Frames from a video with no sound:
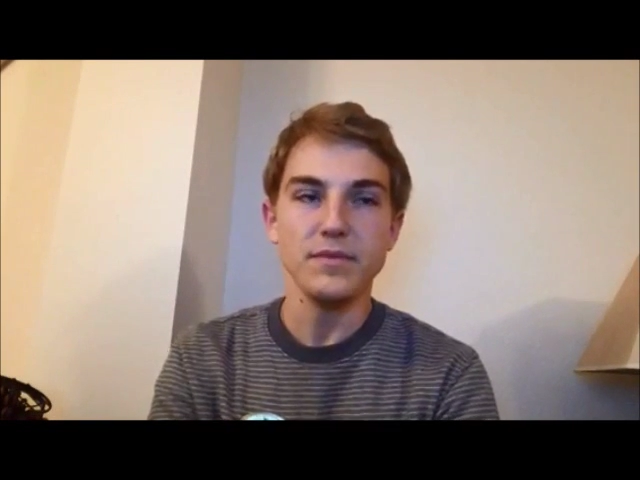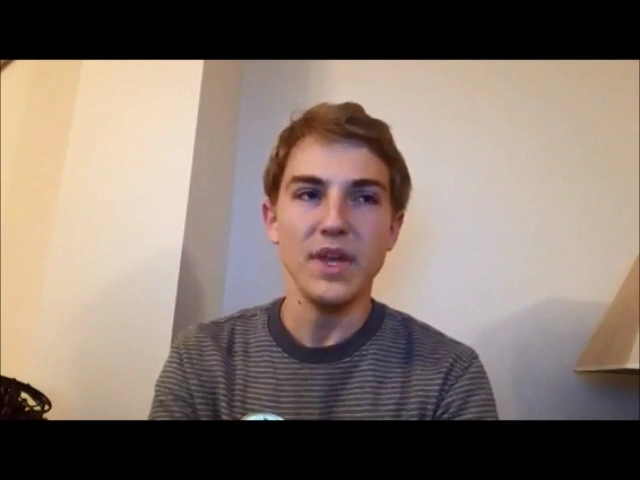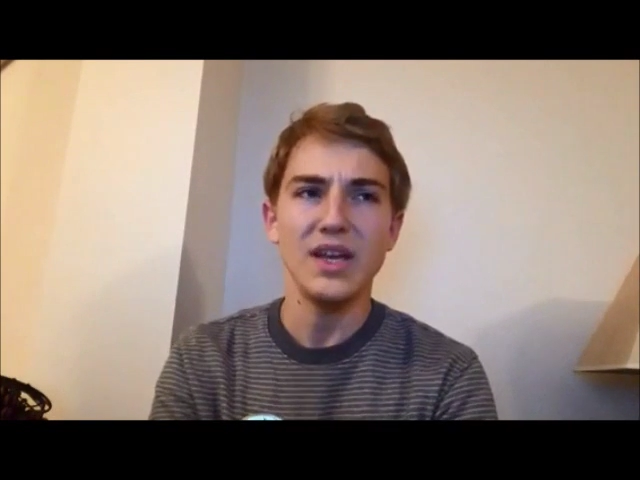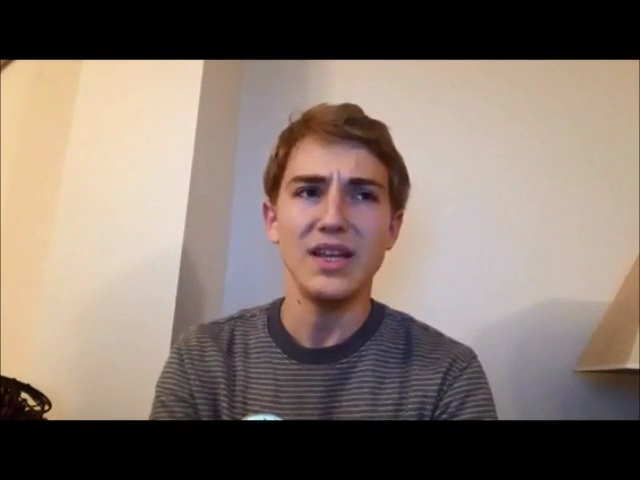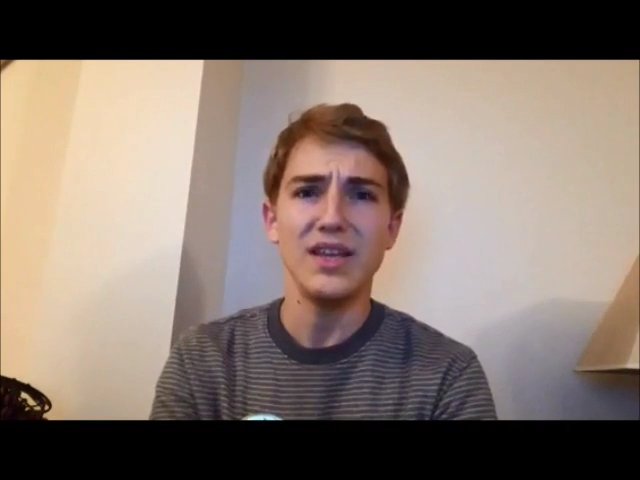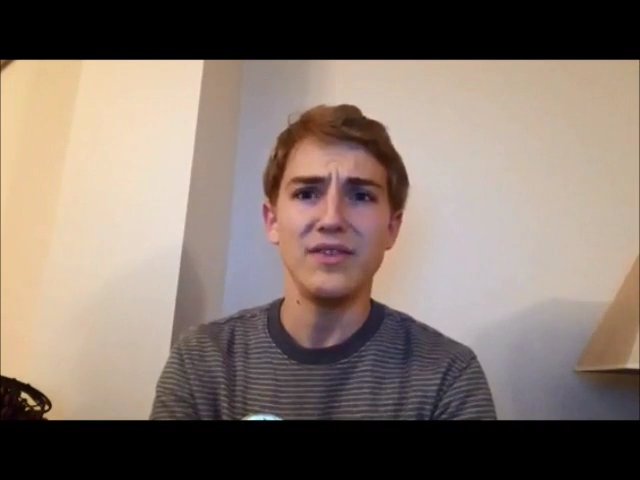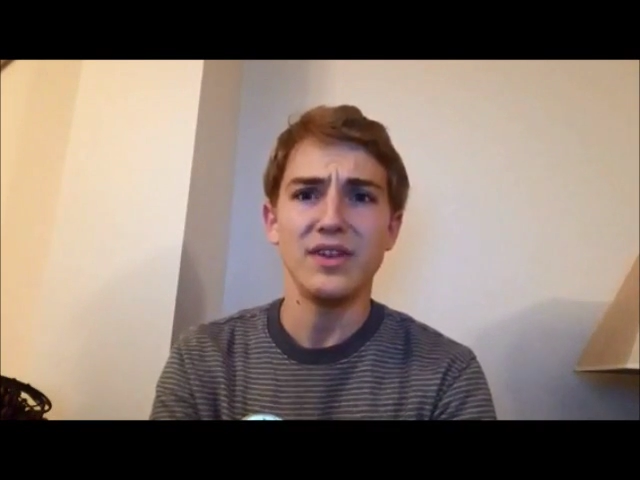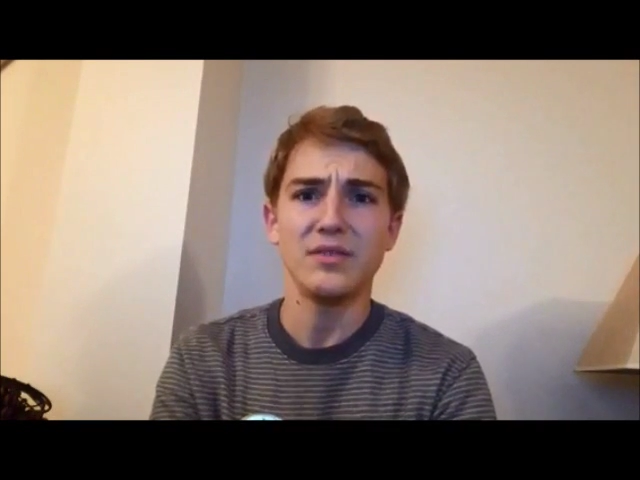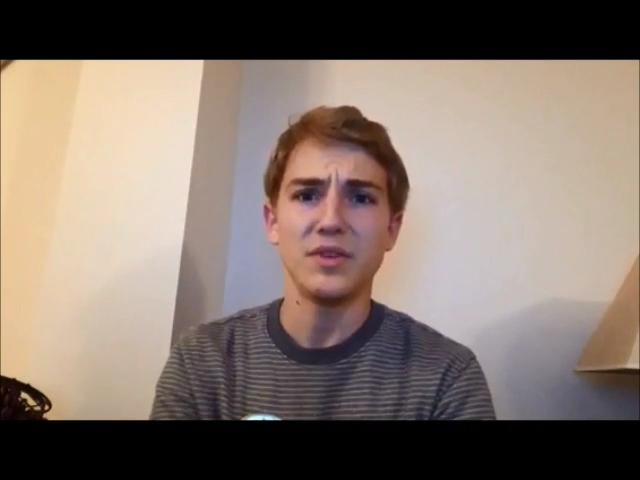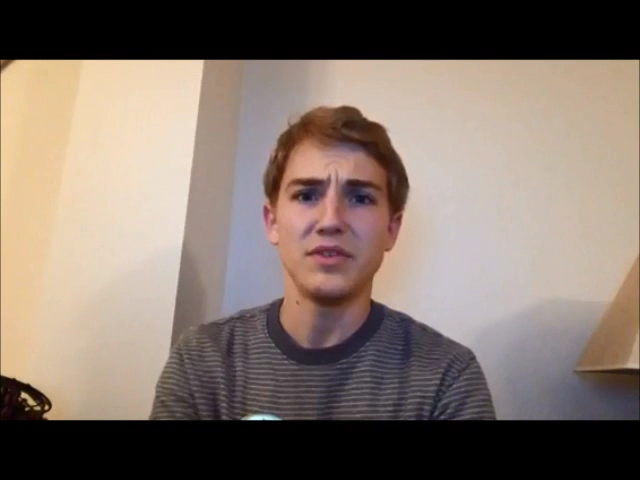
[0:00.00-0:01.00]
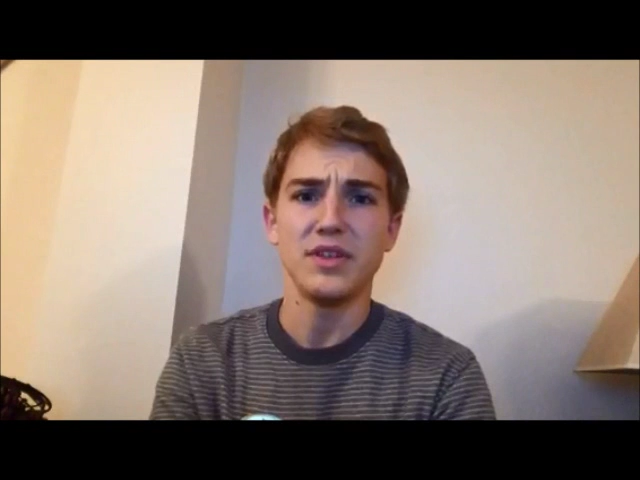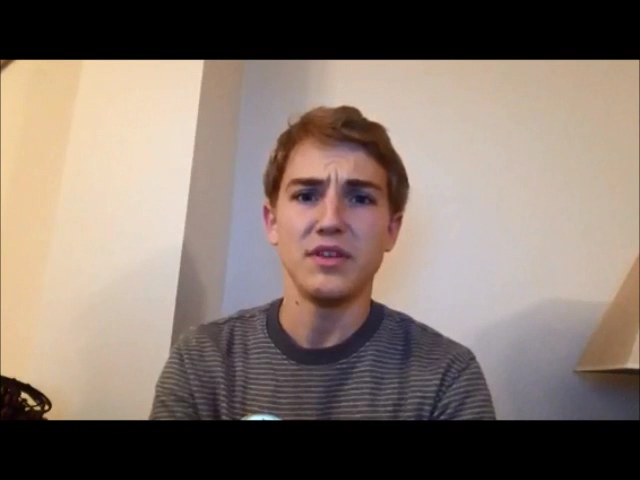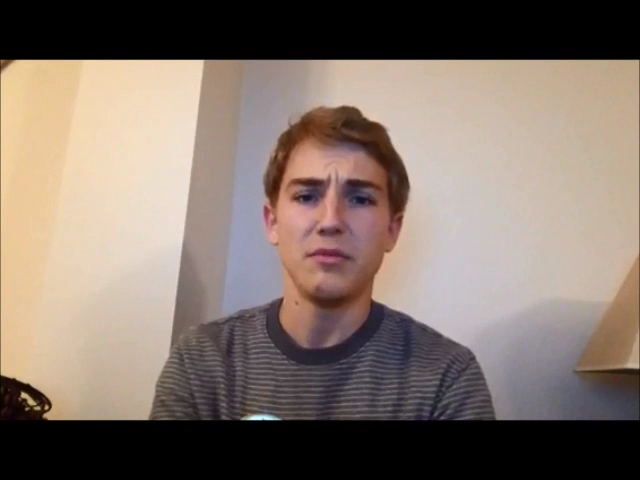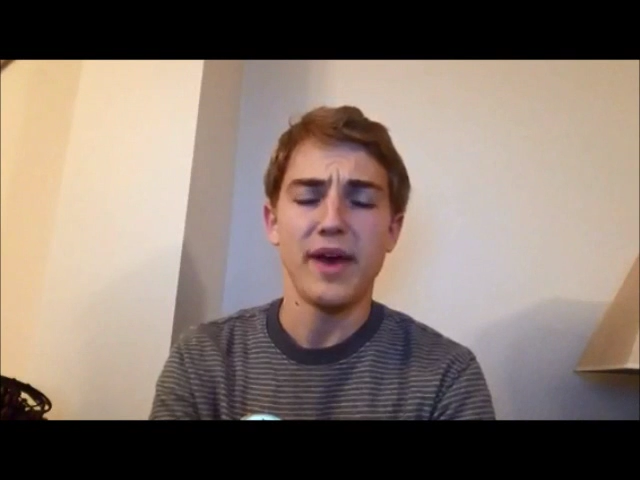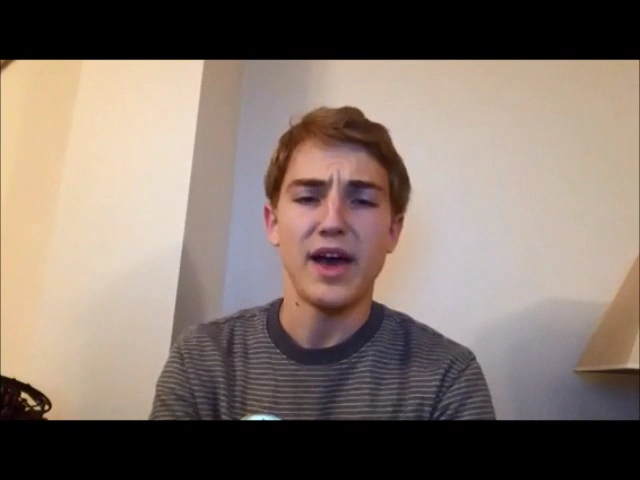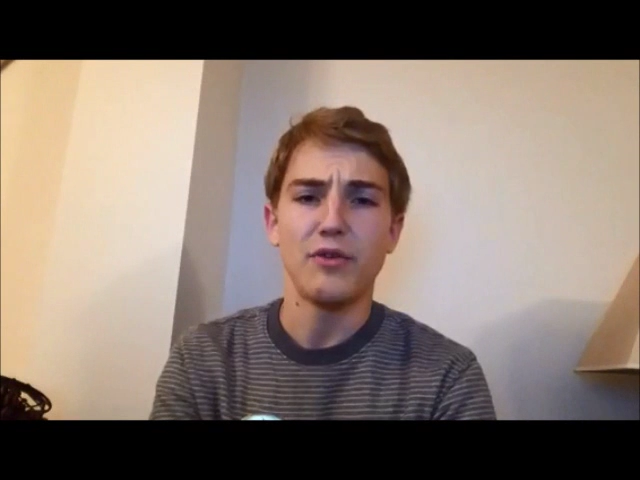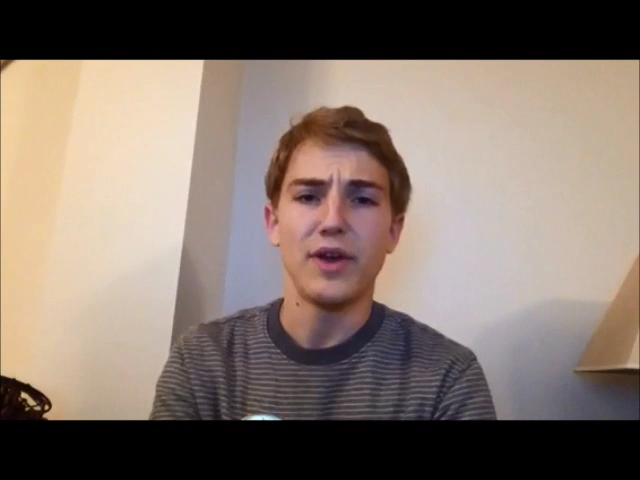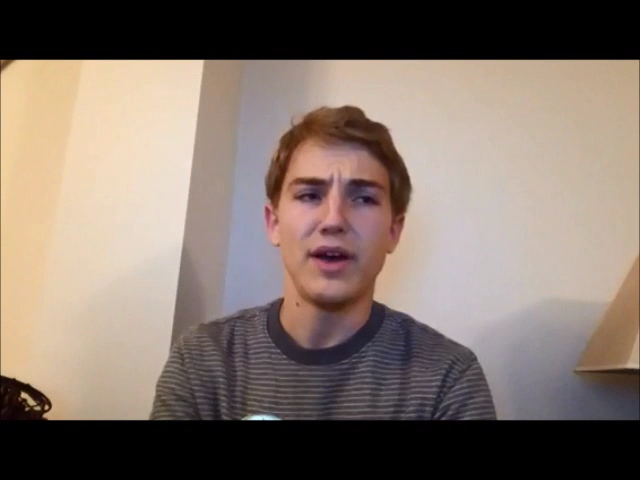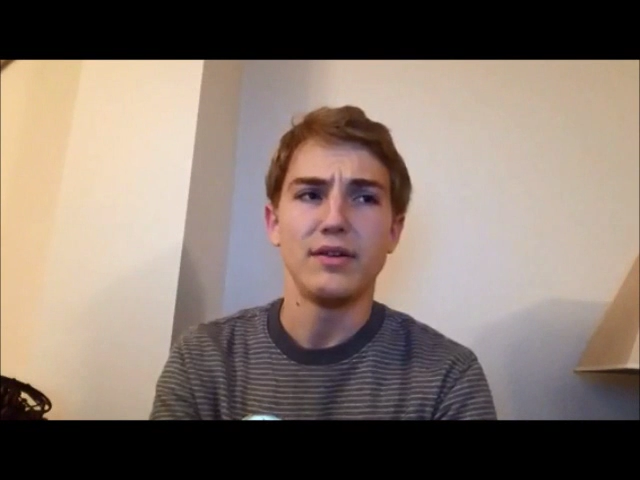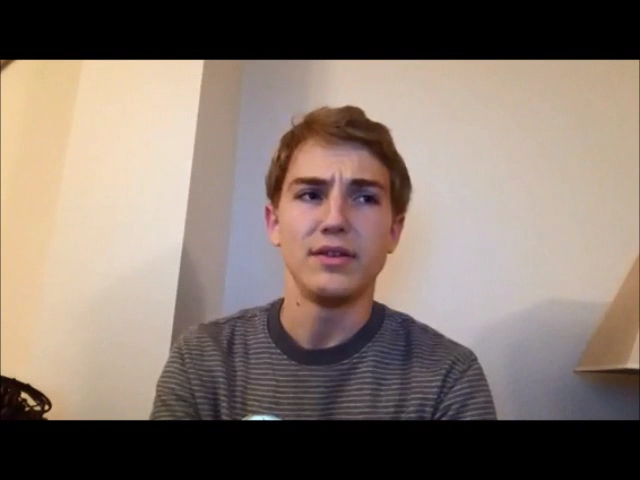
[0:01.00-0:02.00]
and even especially their
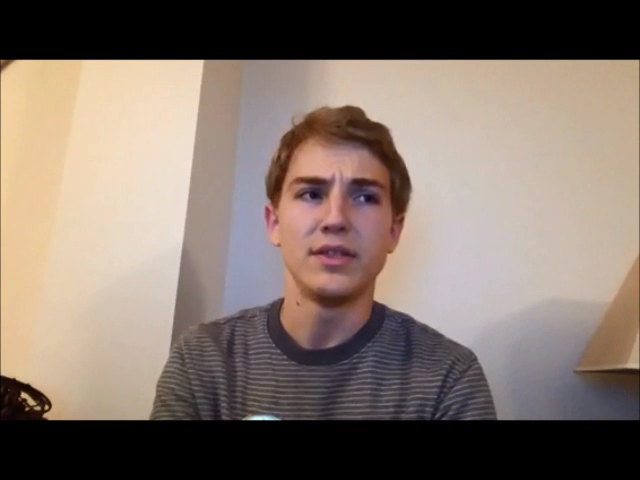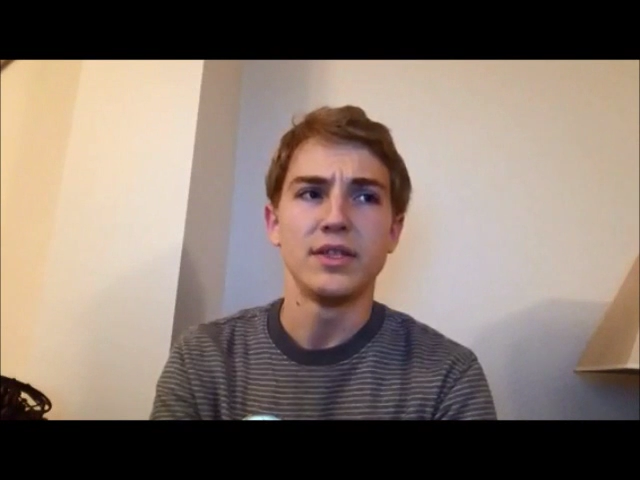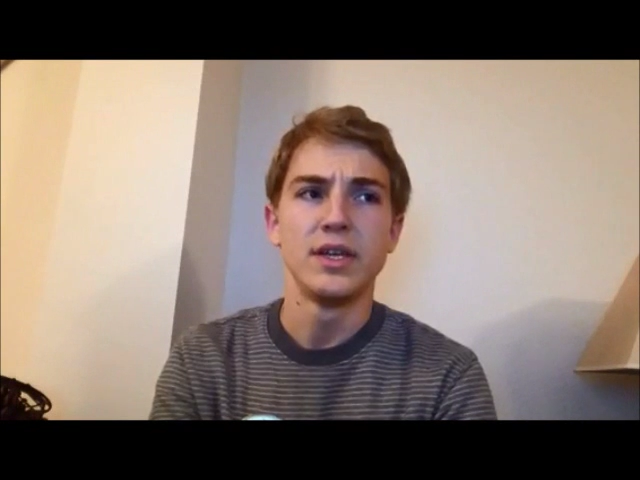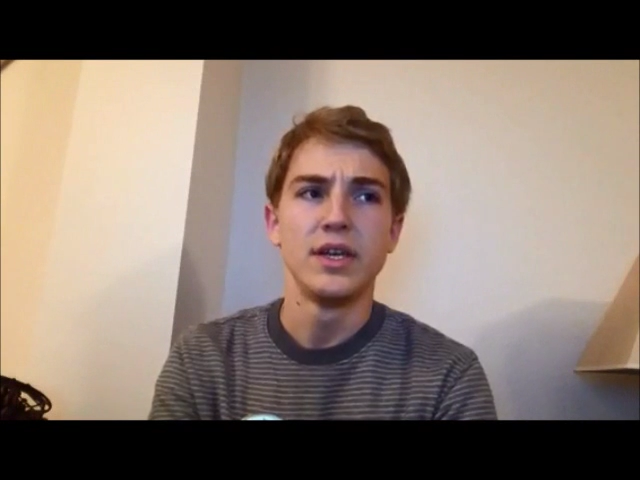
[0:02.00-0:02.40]
backgrounds